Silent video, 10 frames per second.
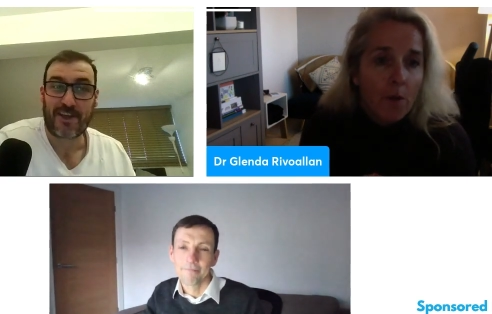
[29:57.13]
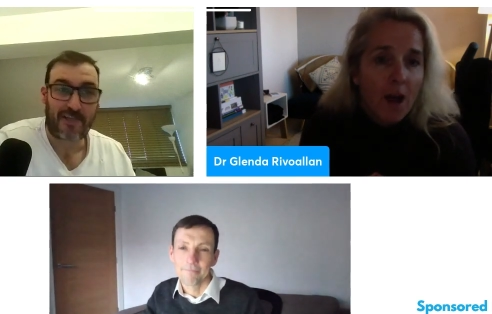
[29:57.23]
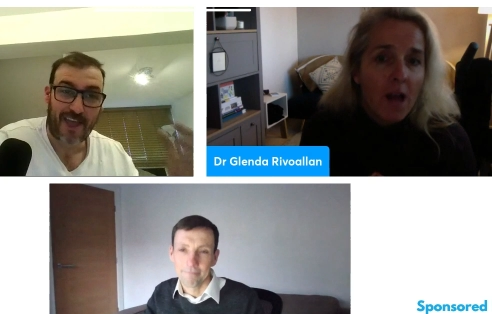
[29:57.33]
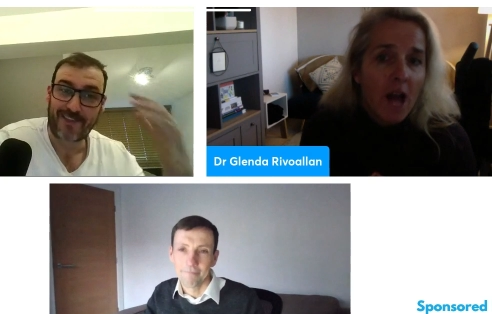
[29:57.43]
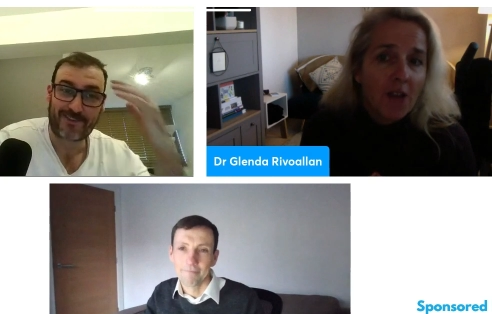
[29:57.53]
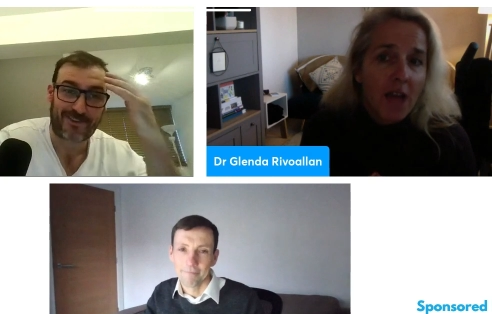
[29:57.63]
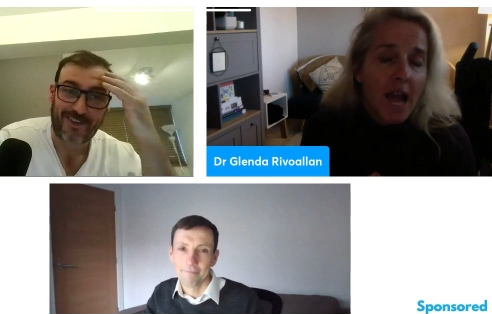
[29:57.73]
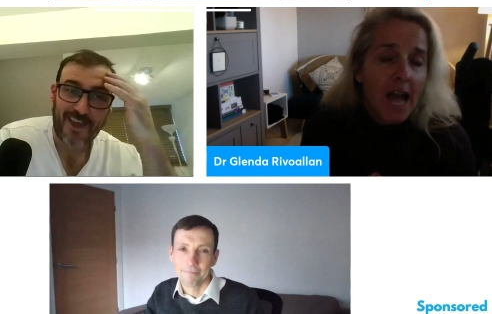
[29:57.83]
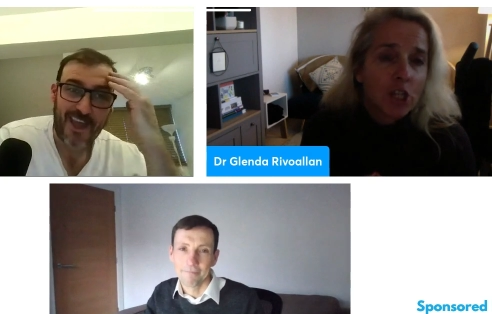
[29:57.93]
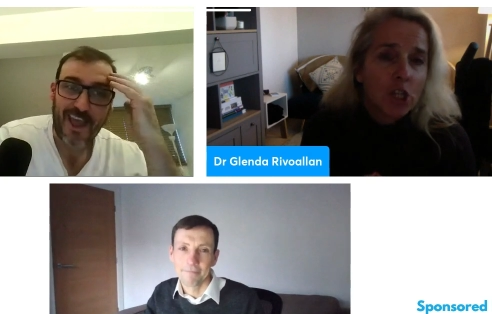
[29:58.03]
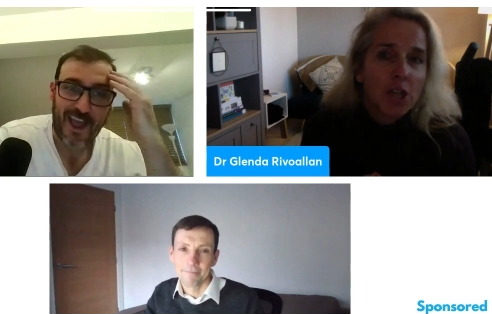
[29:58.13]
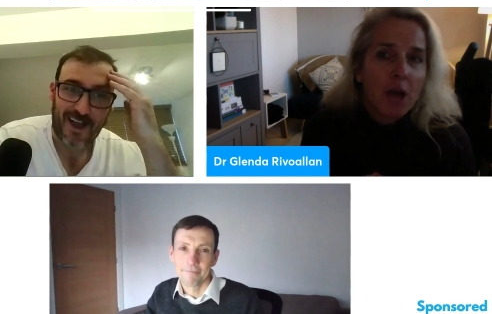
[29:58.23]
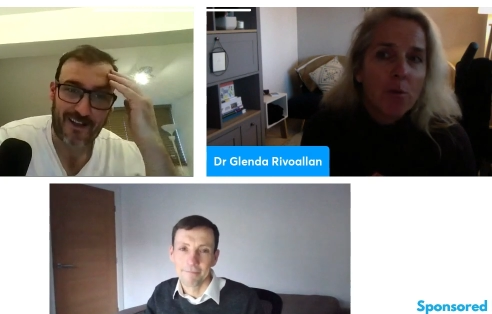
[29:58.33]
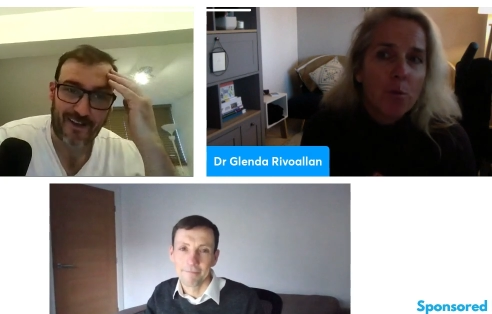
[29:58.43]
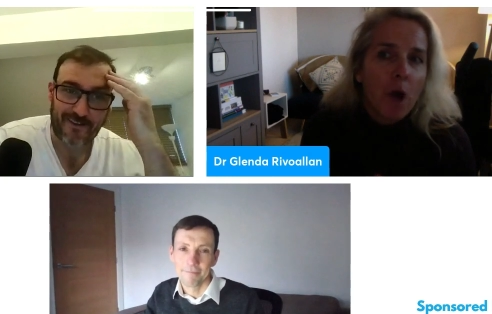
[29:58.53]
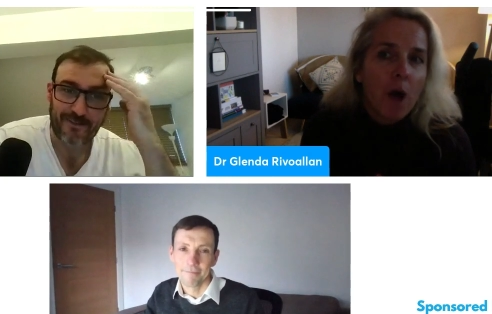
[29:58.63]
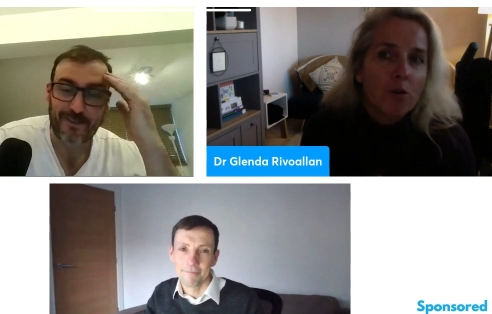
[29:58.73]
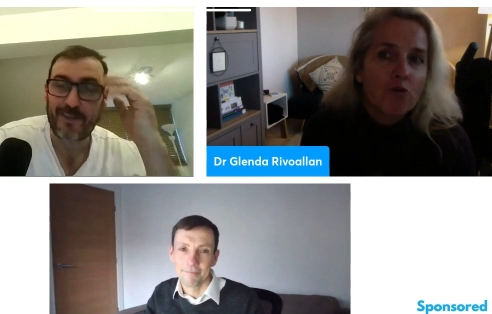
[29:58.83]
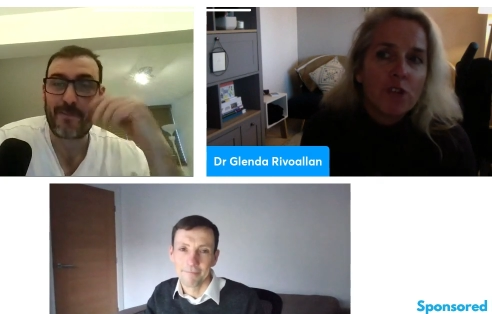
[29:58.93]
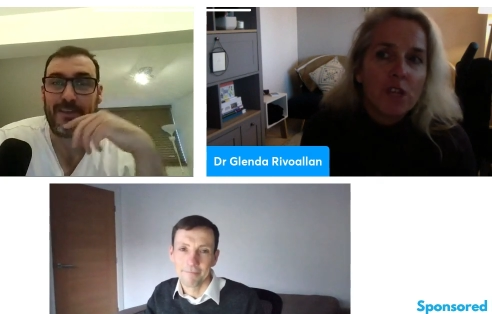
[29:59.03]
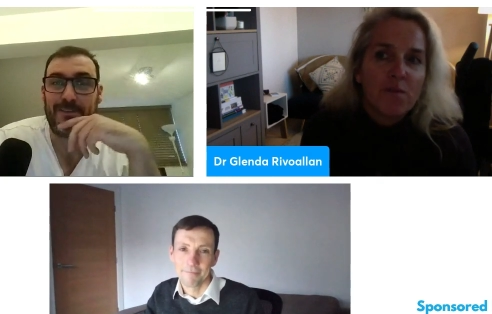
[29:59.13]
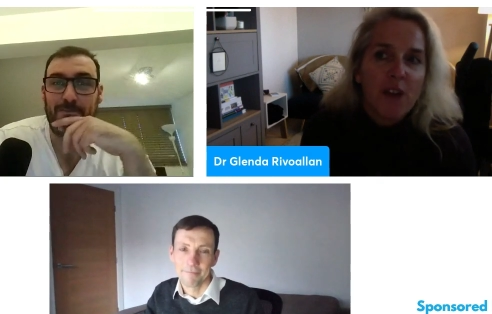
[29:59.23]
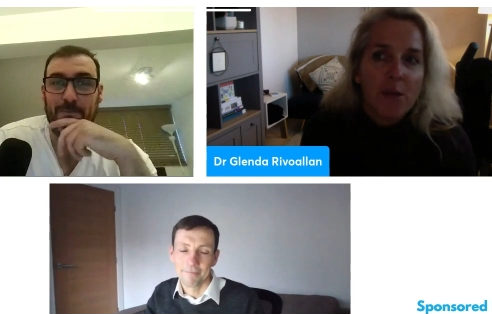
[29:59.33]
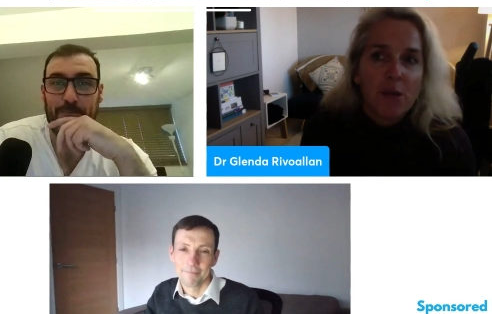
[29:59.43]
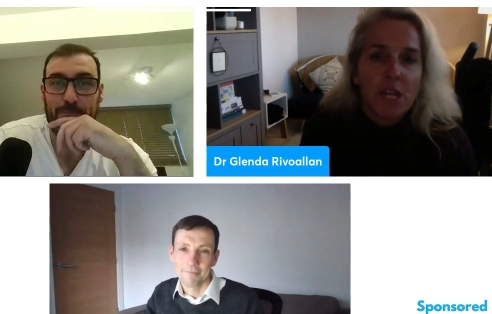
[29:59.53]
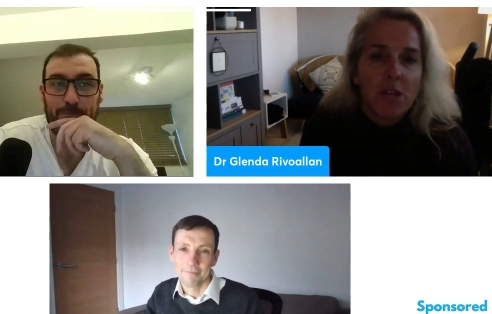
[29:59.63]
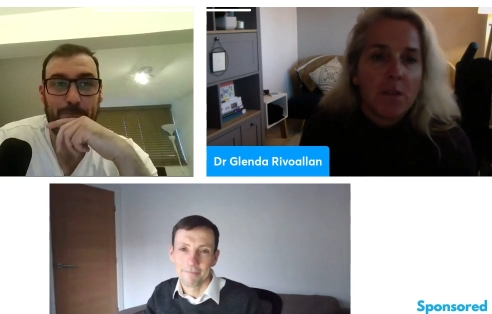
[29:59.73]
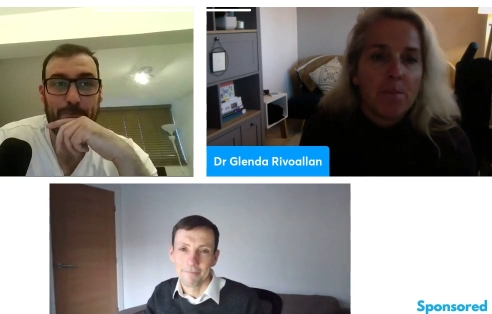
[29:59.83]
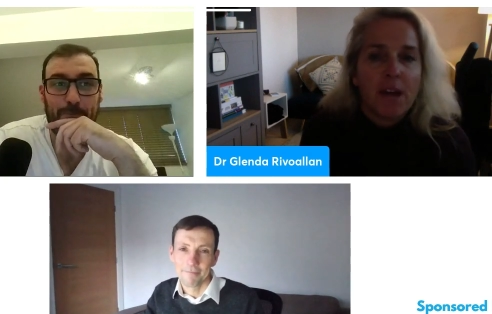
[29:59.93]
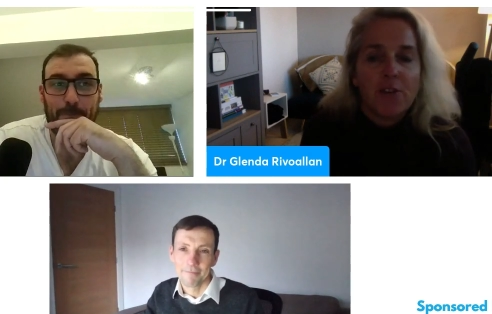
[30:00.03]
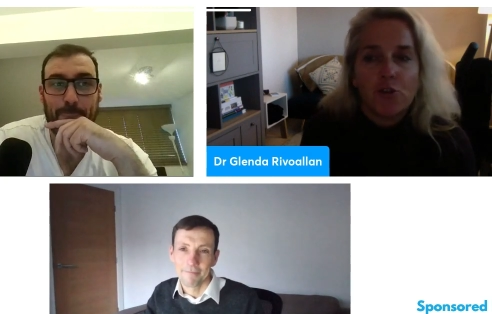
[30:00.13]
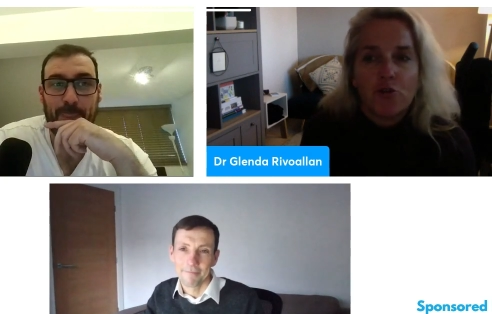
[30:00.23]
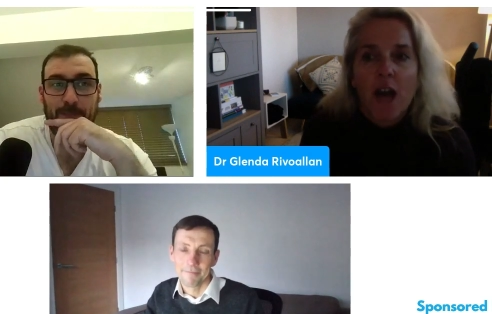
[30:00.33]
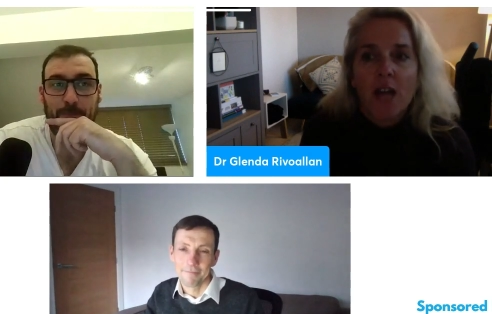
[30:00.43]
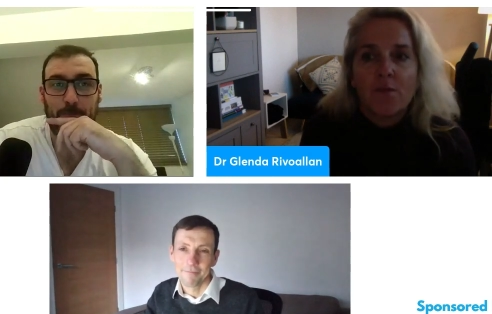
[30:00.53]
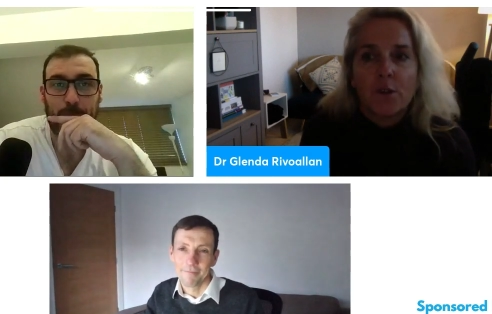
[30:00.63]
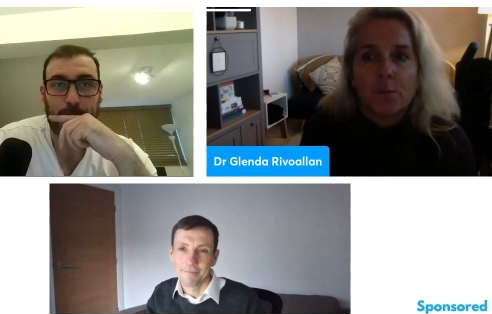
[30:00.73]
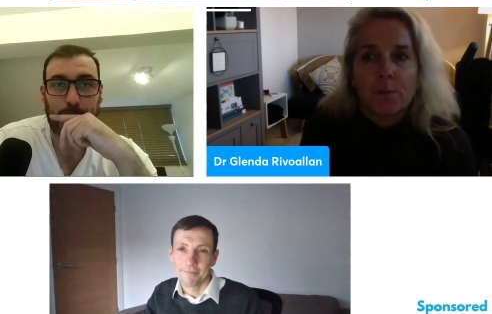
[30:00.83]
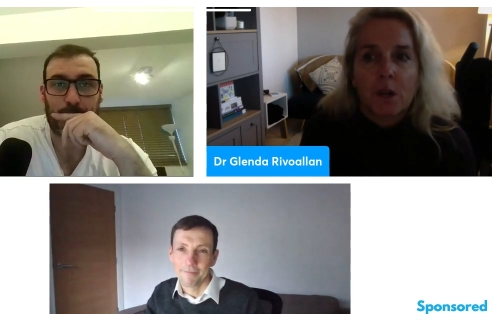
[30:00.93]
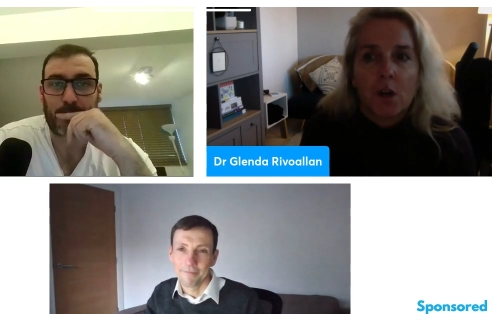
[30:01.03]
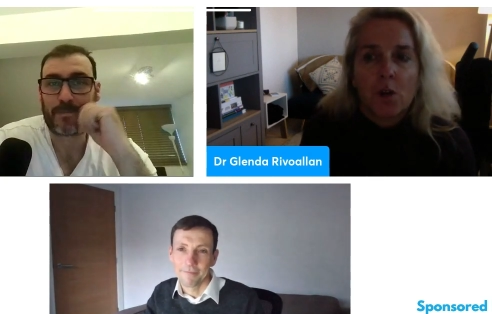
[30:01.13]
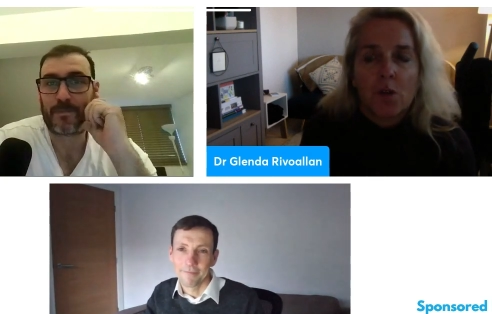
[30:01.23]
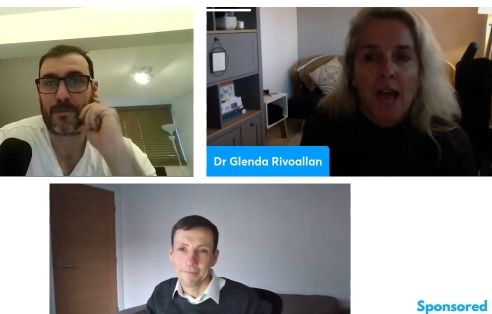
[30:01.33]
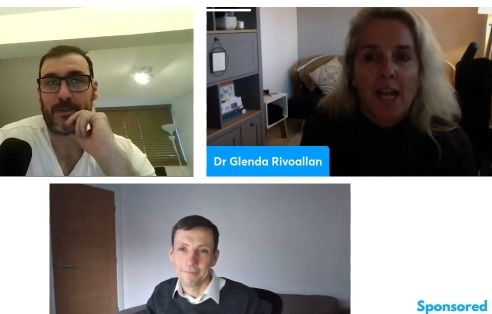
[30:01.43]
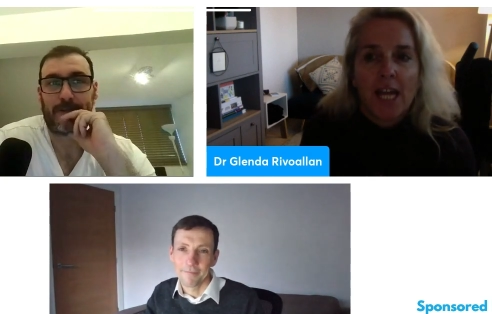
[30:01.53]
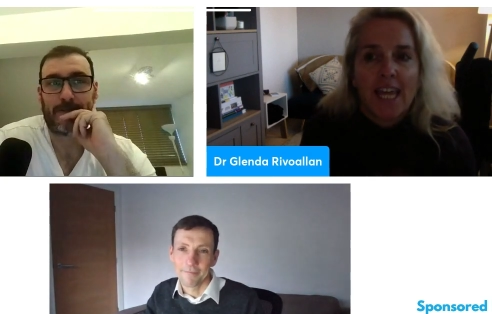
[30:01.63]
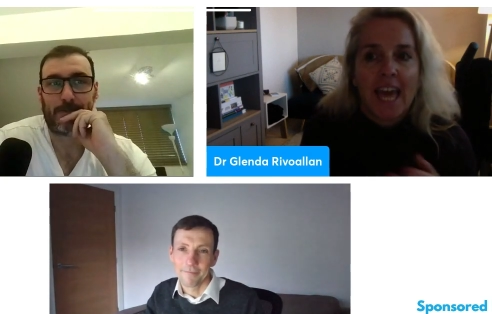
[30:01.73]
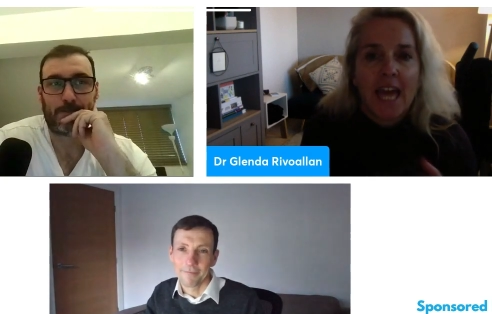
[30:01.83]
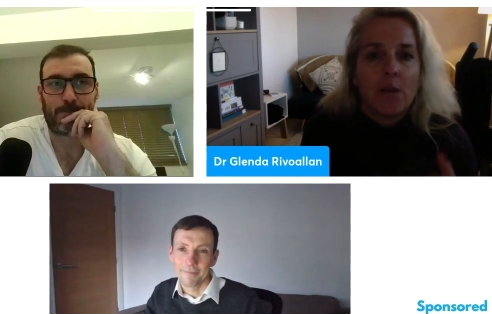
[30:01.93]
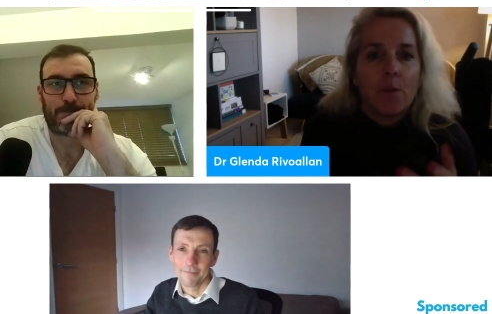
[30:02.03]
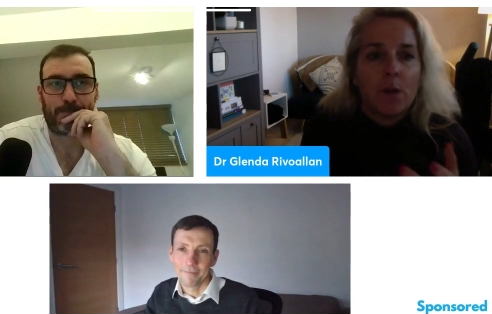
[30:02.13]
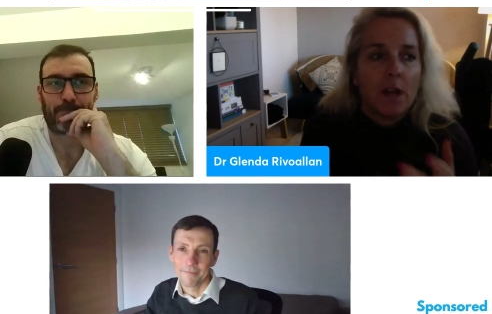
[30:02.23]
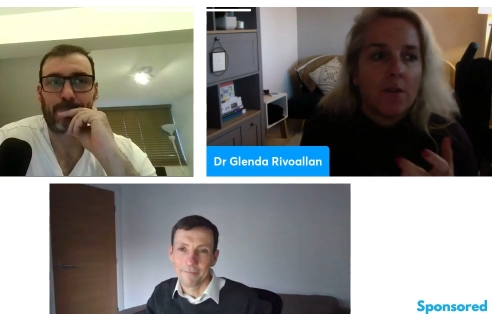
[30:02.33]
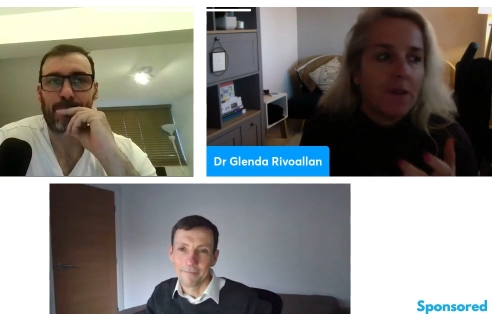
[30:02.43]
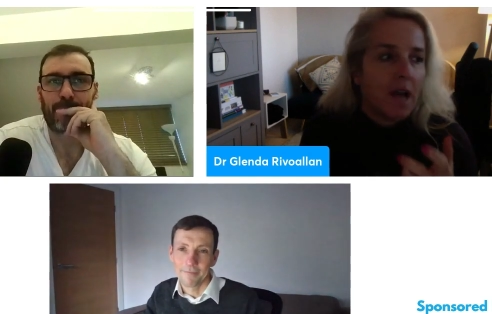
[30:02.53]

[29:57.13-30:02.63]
Speaker 1: well, I, I, just I was I was really fascinated by the drivers because and I get it when I've I,